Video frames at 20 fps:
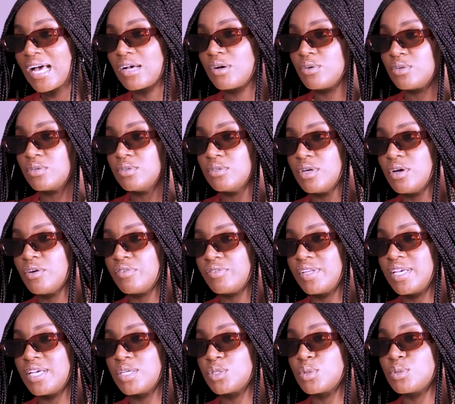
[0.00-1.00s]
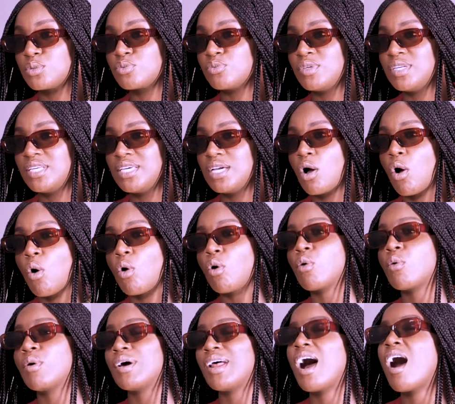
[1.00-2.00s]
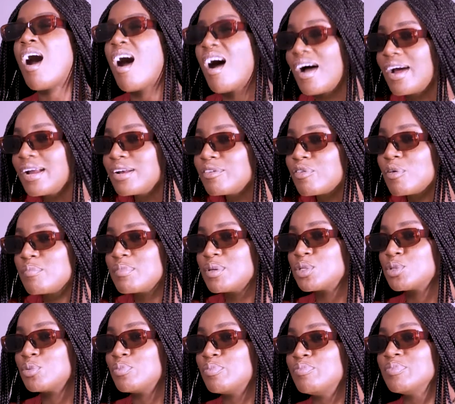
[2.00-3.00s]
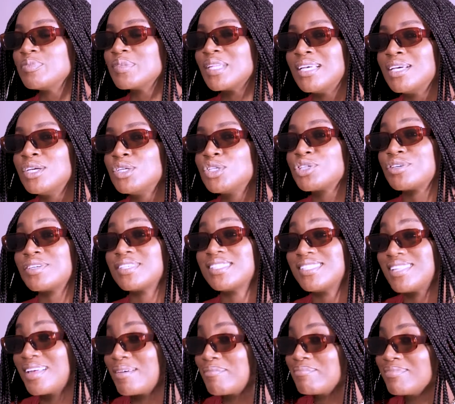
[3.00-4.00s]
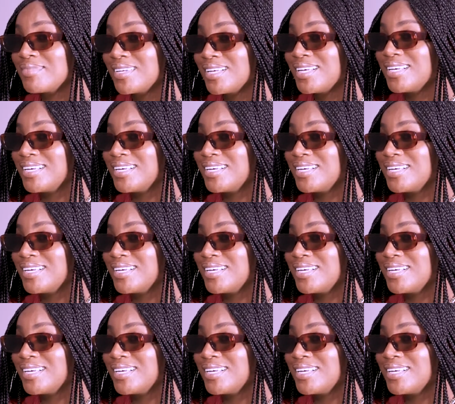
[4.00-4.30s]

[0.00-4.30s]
angle of things. So it's really hard for me to trust them.